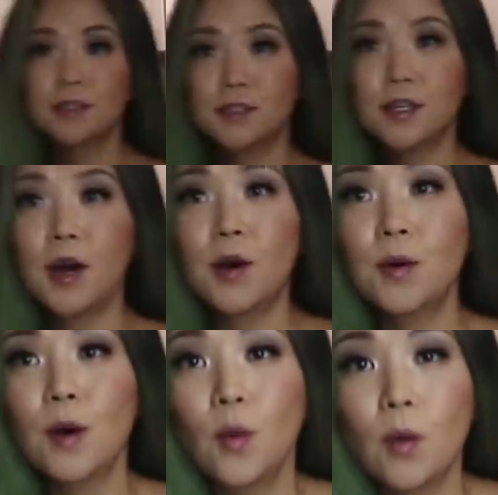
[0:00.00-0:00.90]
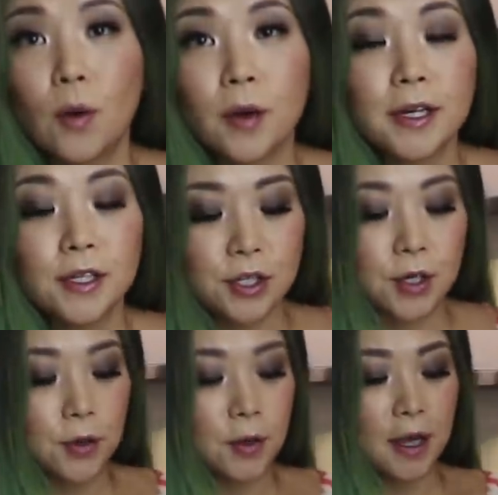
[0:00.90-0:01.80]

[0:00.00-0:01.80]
So what we're gonna do